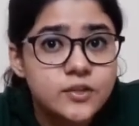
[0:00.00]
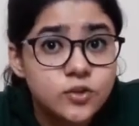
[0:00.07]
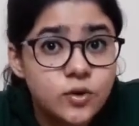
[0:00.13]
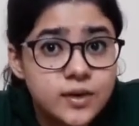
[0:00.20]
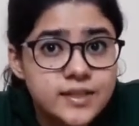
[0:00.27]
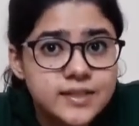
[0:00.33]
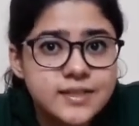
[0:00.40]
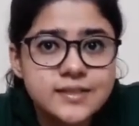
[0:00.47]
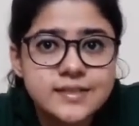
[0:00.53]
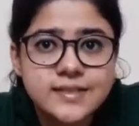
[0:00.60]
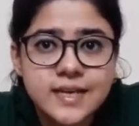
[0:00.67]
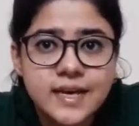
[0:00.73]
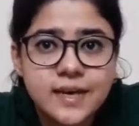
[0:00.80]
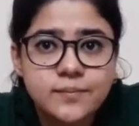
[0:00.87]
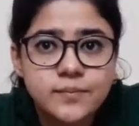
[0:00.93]
During this
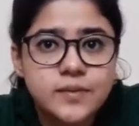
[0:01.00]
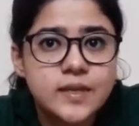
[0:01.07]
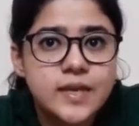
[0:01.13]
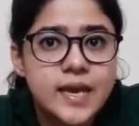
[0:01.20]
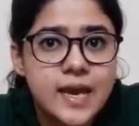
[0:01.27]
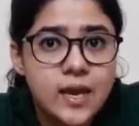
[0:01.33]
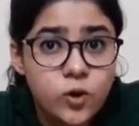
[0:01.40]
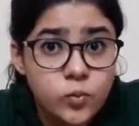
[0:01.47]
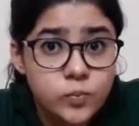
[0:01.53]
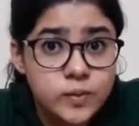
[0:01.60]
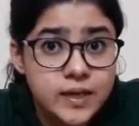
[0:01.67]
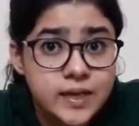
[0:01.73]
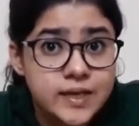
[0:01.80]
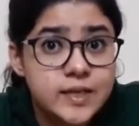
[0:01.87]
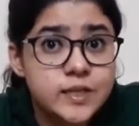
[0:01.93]
time, the
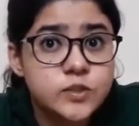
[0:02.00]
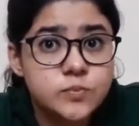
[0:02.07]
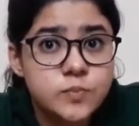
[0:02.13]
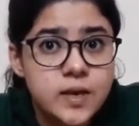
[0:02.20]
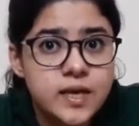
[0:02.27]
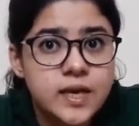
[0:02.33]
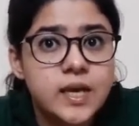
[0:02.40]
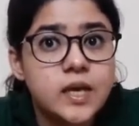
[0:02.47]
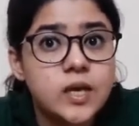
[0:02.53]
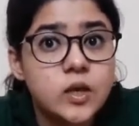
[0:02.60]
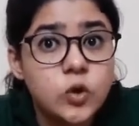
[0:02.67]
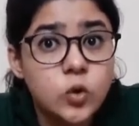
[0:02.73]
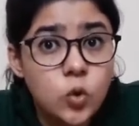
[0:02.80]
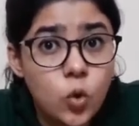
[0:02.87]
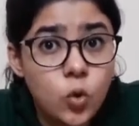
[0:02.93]
aeroplane is
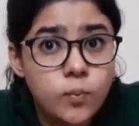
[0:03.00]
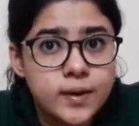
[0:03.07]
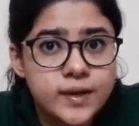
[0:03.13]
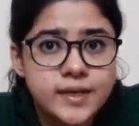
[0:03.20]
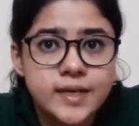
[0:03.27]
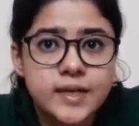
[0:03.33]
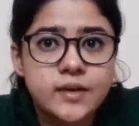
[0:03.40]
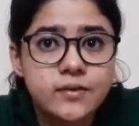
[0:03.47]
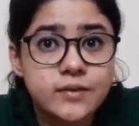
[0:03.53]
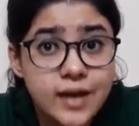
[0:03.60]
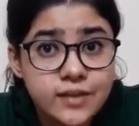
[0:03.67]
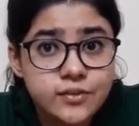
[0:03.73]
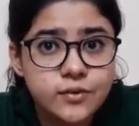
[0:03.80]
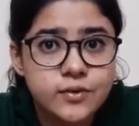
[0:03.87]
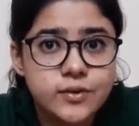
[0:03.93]
making no money.
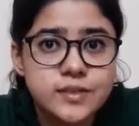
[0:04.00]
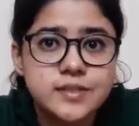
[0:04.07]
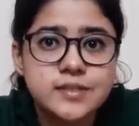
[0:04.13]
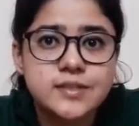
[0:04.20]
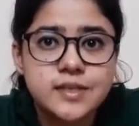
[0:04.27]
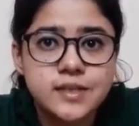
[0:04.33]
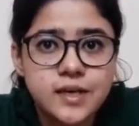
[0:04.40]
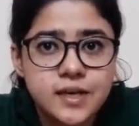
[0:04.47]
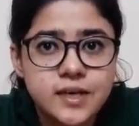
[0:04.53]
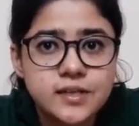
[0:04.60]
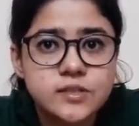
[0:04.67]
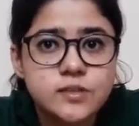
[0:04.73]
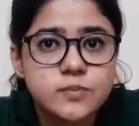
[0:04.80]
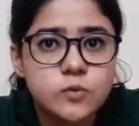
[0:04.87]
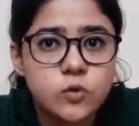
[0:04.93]
Rather, it is
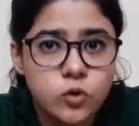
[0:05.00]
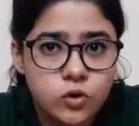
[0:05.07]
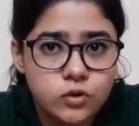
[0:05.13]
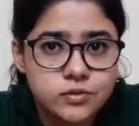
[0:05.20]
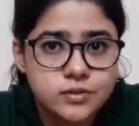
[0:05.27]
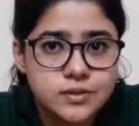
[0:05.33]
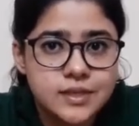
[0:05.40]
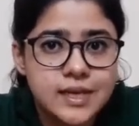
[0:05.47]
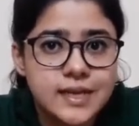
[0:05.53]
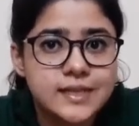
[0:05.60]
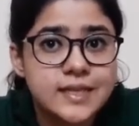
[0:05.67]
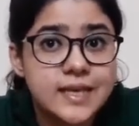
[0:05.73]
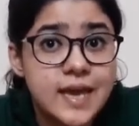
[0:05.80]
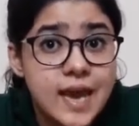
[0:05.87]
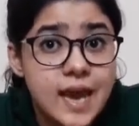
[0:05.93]
incurring some costs
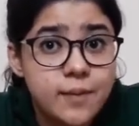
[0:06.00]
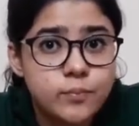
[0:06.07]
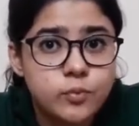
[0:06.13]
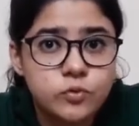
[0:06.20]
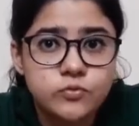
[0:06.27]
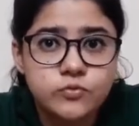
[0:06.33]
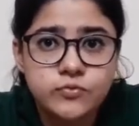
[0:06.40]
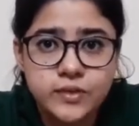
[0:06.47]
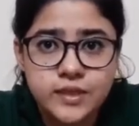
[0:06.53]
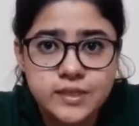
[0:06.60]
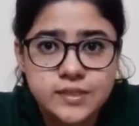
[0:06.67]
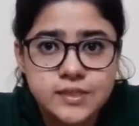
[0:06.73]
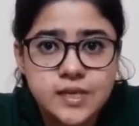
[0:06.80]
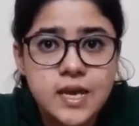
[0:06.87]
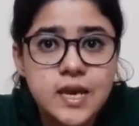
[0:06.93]
like the airport
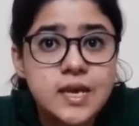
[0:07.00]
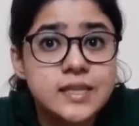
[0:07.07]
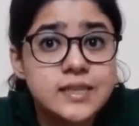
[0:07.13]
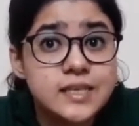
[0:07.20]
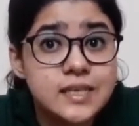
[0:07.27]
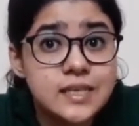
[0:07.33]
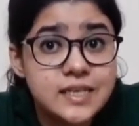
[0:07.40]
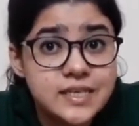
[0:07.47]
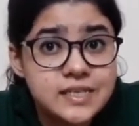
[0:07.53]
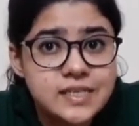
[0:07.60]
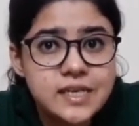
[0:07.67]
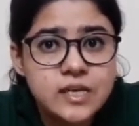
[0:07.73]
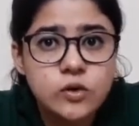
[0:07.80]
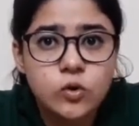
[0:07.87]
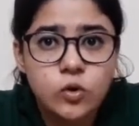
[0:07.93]
fees, the
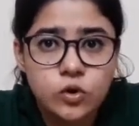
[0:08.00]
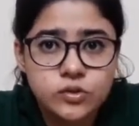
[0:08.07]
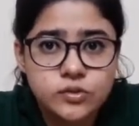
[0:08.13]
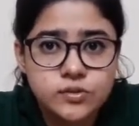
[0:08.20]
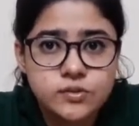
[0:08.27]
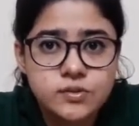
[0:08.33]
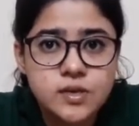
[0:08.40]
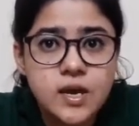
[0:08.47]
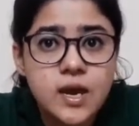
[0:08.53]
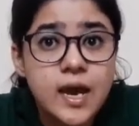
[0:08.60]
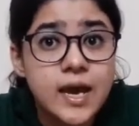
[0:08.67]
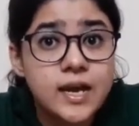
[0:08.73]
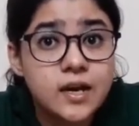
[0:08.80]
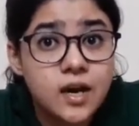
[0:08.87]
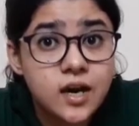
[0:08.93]
leasing costs,
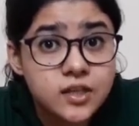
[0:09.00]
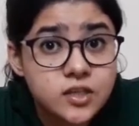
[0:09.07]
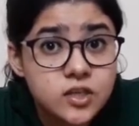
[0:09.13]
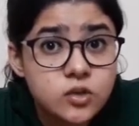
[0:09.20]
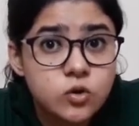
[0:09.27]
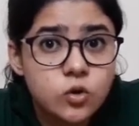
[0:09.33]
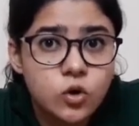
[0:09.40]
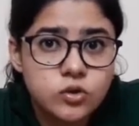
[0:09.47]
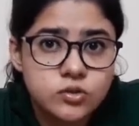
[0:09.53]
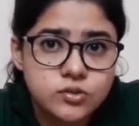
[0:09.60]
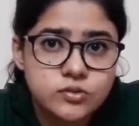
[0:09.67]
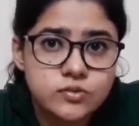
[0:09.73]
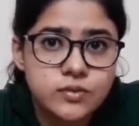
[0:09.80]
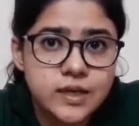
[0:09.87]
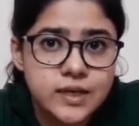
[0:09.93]
and other
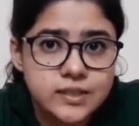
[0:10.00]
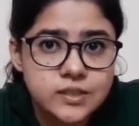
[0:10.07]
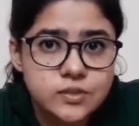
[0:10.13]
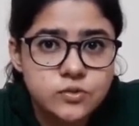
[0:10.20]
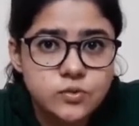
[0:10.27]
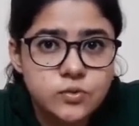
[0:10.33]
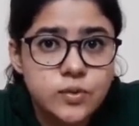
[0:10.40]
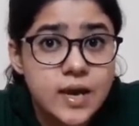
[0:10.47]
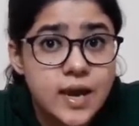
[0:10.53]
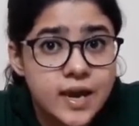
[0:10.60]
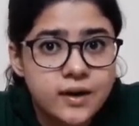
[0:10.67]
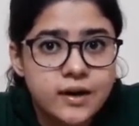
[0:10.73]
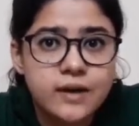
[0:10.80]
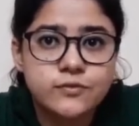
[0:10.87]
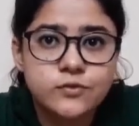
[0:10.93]
costs related to
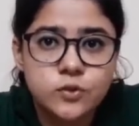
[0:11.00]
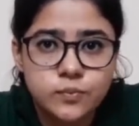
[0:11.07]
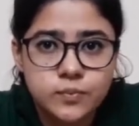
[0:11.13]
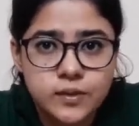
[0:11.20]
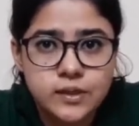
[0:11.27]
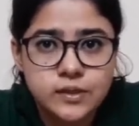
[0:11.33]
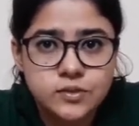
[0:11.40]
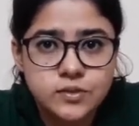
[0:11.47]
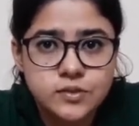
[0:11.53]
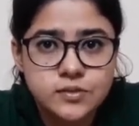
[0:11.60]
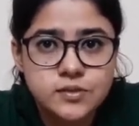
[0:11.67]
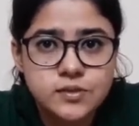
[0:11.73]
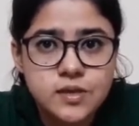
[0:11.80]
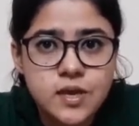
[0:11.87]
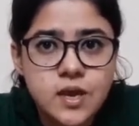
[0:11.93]
aircraft
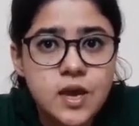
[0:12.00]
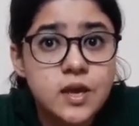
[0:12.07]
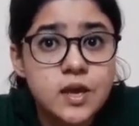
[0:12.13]
operations.